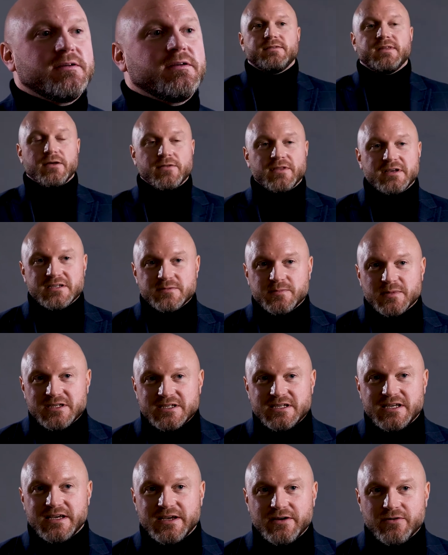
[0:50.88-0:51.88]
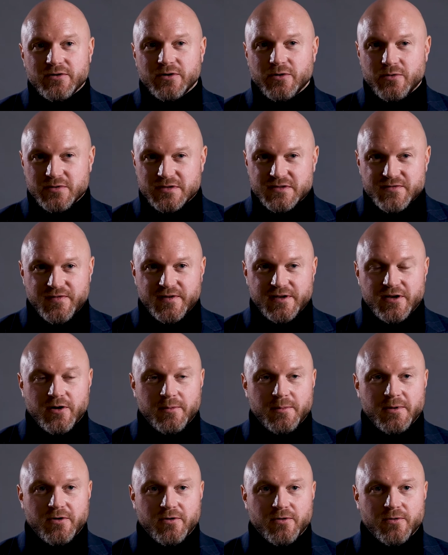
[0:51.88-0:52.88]
Now, this material was
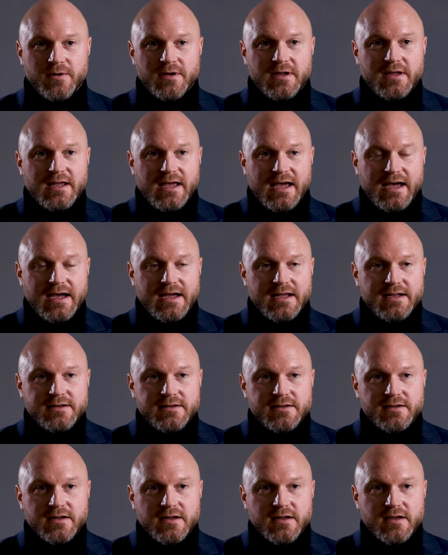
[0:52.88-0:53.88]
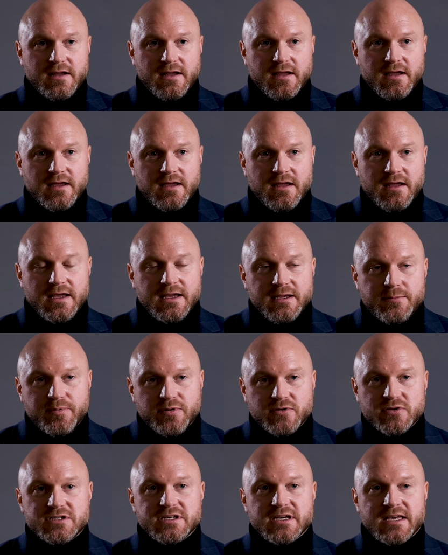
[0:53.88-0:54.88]
phenomenal, and he
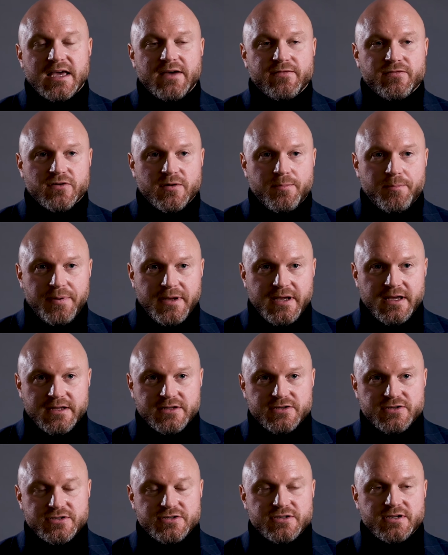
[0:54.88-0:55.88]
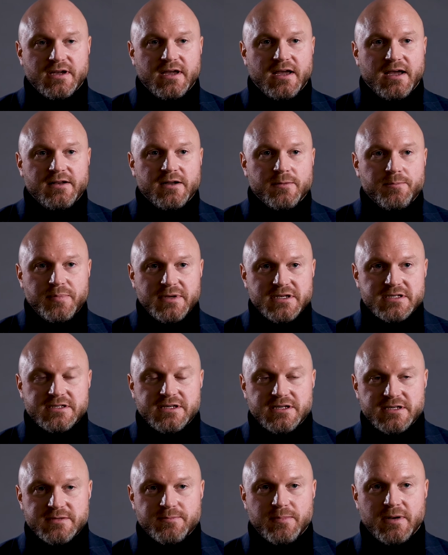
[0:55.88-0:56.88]
put together a pitch and a
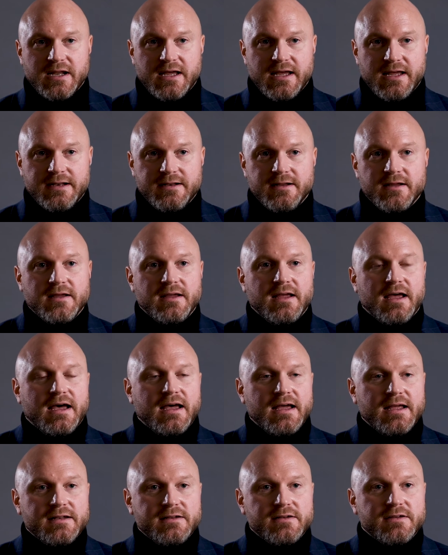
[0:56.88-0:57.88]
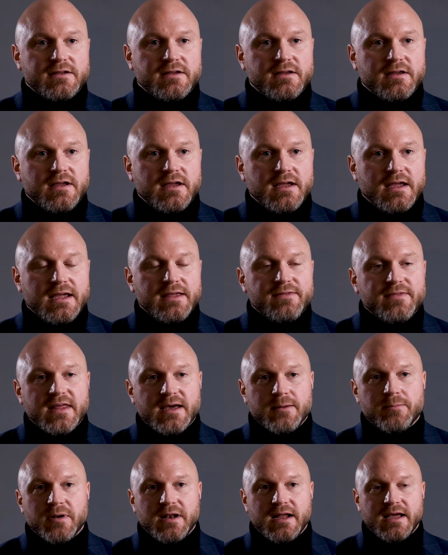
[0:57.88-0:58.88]
business plan, and in
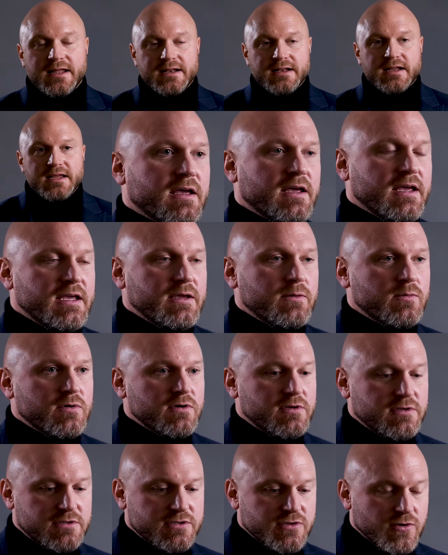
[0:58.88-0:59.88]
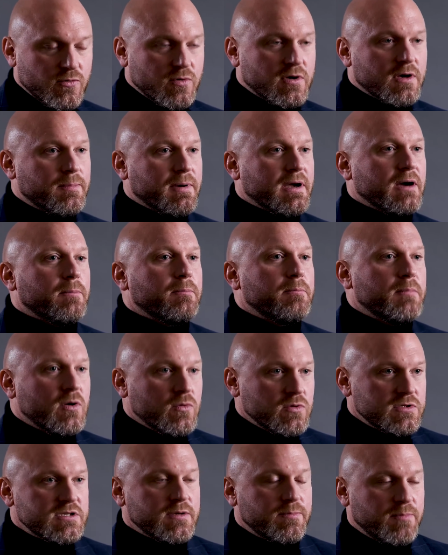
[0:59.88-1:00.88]
that plan he would talk about
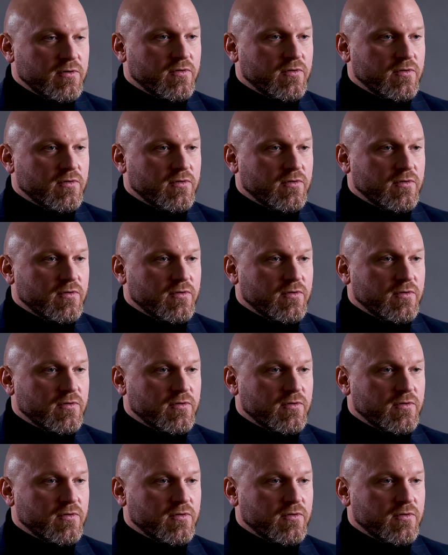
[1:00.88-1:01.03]
multiple